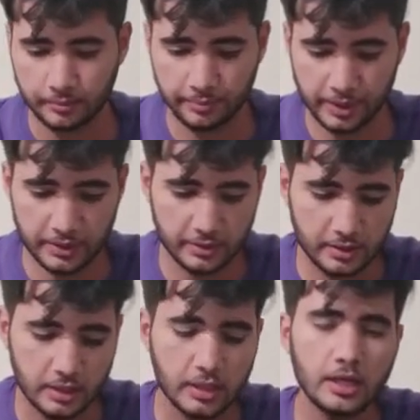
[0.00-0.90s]
But
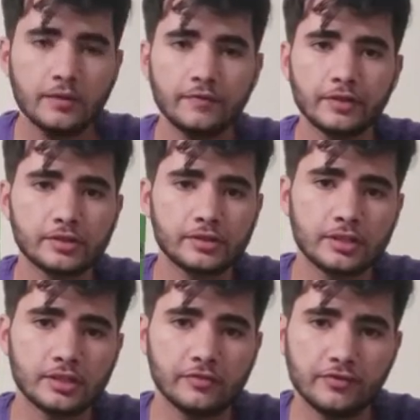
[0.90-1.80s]
first
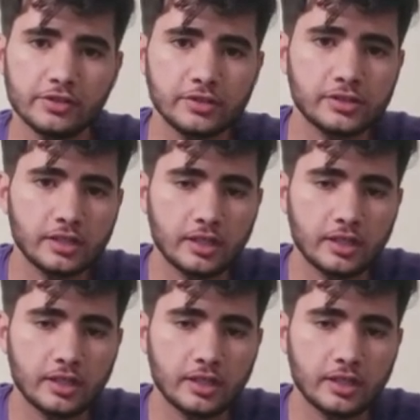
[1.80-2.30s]
things first,